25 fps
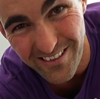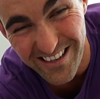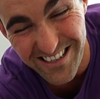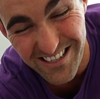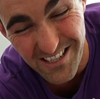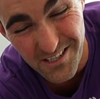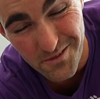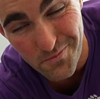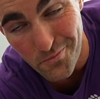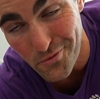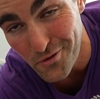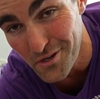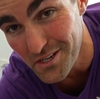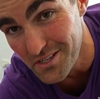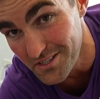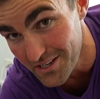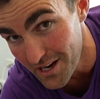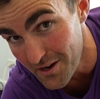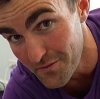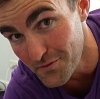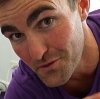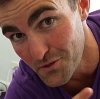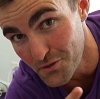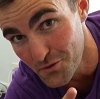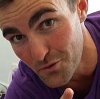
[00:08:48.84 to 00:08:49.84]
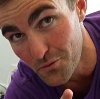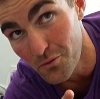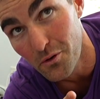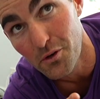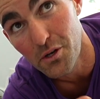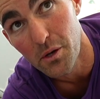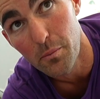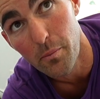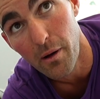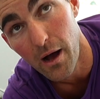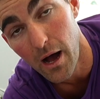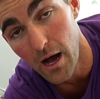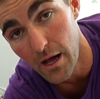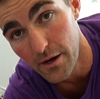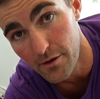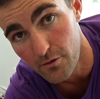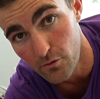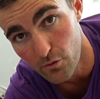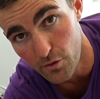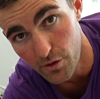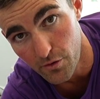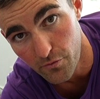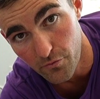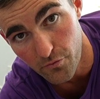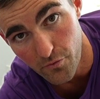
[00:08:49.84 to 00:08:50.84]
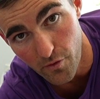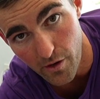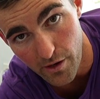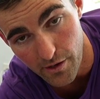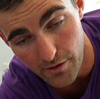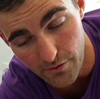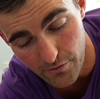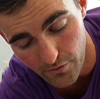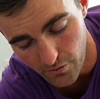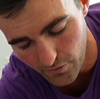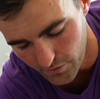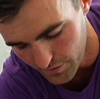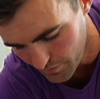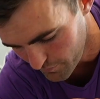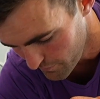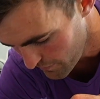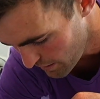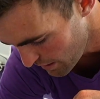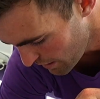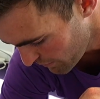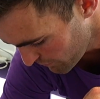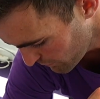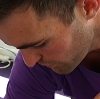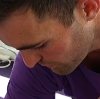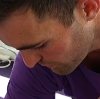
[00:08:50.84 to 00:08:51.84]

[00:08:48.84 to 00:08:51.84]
this is pretty safe to do on your partner or your friend or your mum